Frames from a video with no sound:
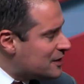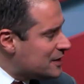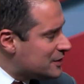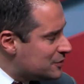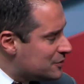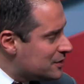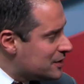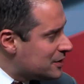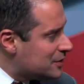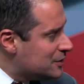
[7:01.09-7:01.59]
very
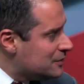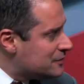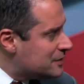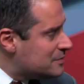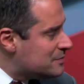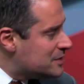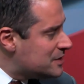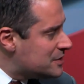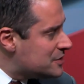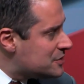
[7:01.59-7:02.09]
critical of the
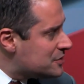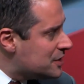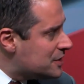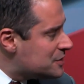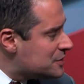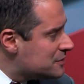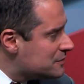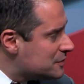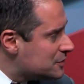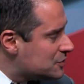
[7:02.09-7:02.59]

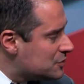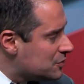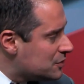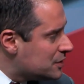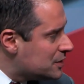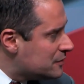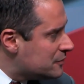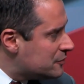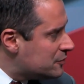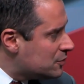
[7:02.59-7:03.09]
administration,
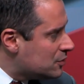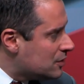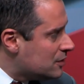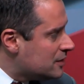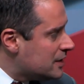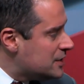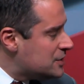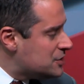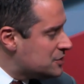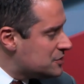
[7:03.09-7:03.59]
Victoria, for,
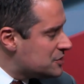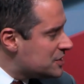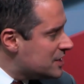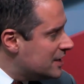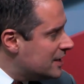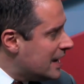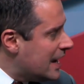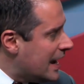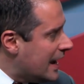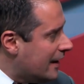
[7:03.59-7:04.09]
as you
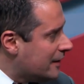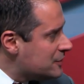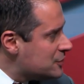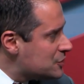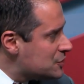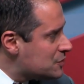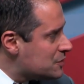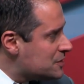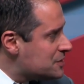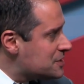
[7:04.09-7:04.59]
say,
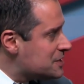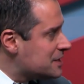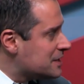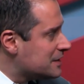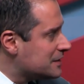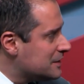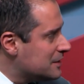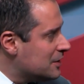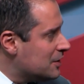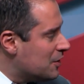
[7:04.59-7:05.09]

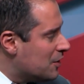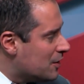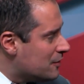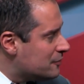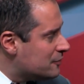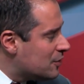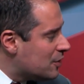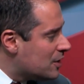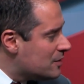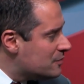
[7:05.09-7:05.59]
outsourcing our
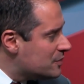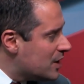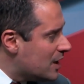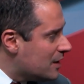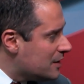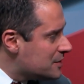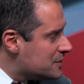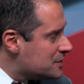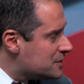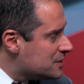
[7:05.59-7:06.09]
foreign
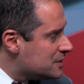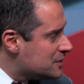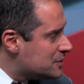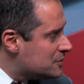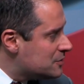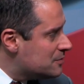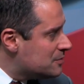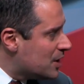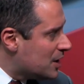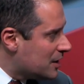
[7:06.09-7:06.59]
policy
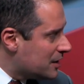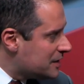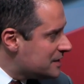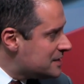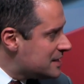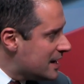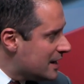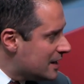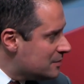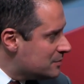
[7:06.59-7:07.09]
to
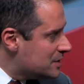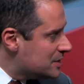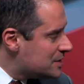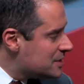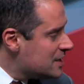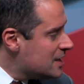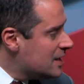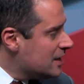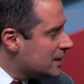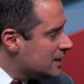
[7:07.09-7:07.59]
America's enemies.
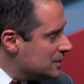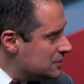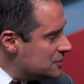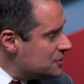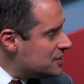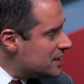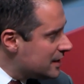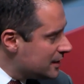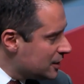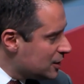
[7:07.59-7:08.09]
Can you
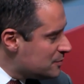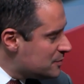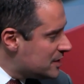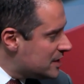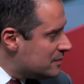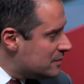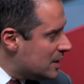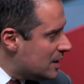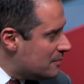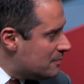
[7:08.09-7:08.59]
say a little
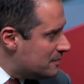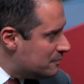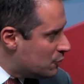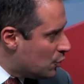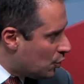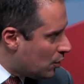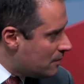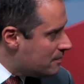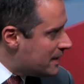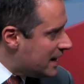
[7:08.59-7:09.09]
bit
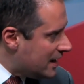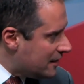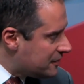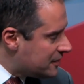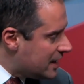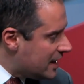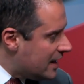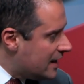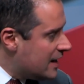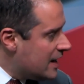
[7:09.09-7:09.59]
more about
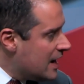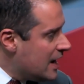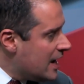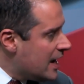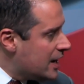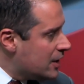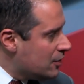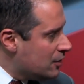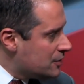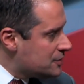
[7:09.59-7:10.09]
that,
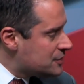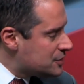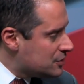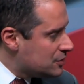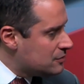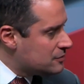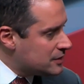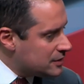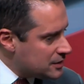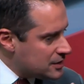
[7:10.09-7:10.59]
and
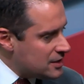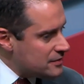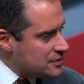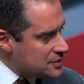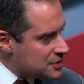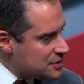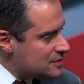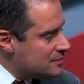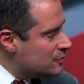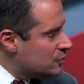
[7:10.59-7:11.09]
also give
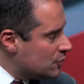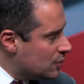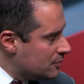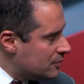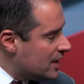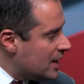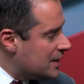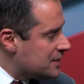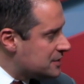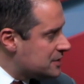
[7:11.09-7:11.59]
us the more
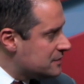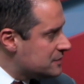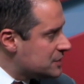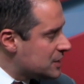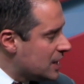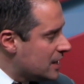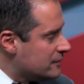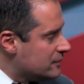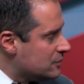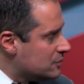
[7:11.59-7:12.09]
positive
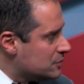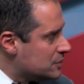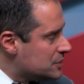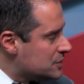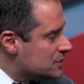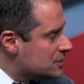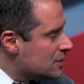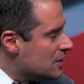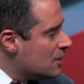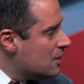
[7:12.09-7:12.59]
side of it, which
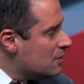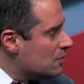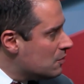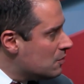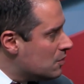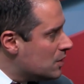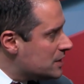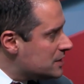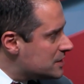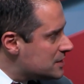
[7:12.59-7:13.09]
is
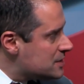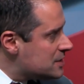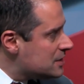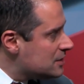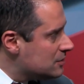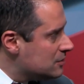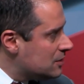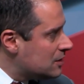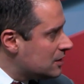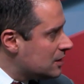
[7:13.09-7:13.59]
what does it
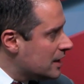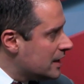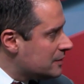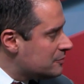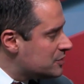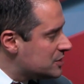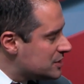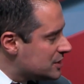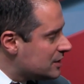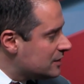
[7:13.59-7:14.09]
look
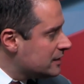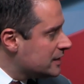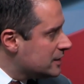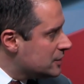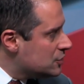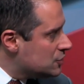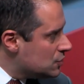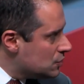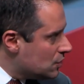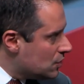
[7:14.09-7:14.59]
like, particularly
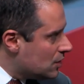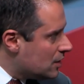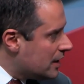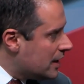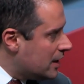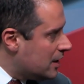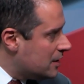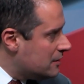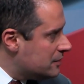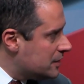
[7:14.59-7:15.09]
in your
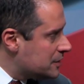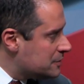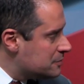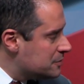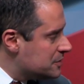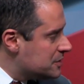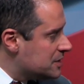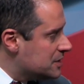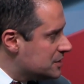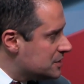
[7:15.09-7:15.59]
area of
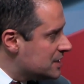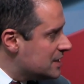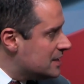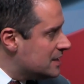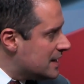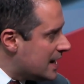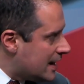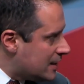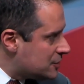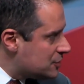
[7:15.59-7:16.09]
expertise
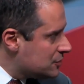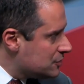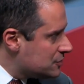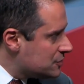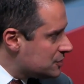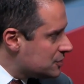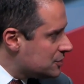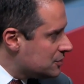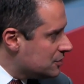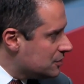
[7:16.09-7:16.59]
in national
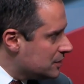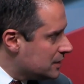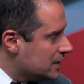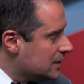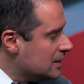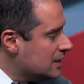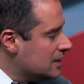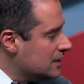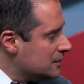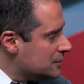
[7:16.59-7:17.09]
security,
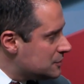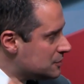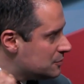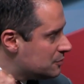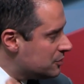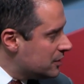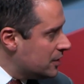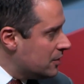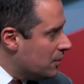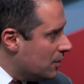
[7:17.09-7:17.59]
to
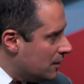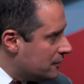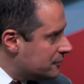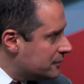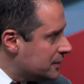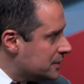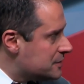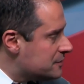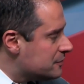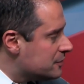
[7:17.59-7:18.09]
play
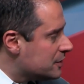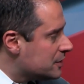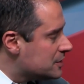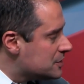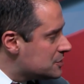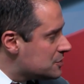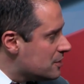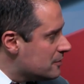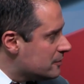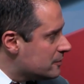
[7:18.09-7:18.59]
offense for
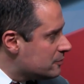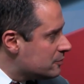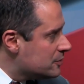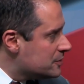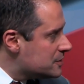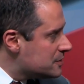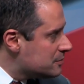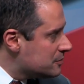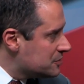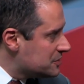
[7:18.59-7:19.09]
conservative
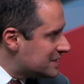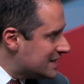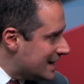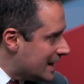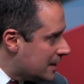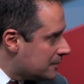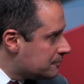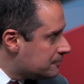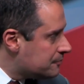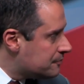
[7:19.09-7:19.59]
principles today?